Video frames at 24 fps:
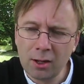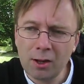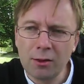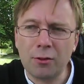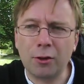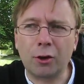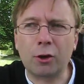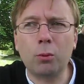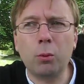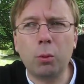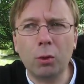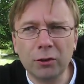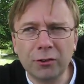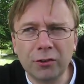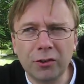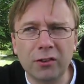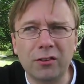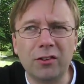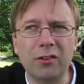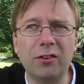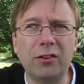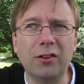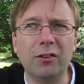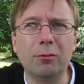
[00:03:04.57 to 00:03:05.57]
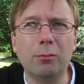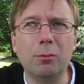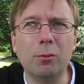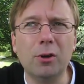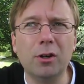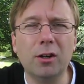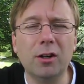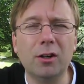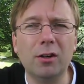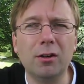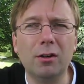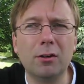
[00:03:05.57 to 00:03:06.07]
The quantitative
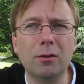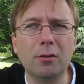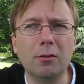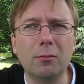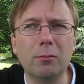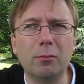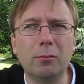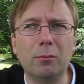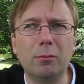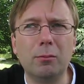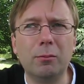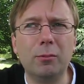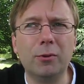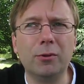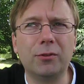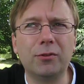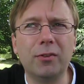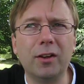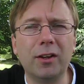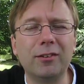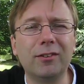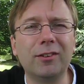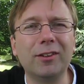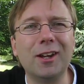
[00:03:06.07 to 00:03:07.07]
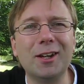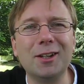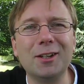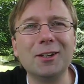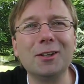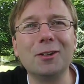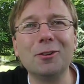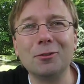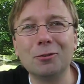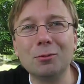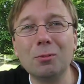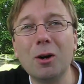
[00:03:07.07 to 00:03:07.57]
work was
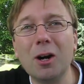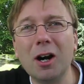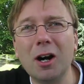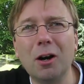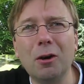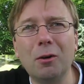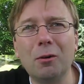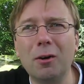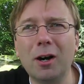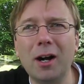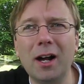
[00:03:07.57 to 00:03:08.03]
fascinating as well,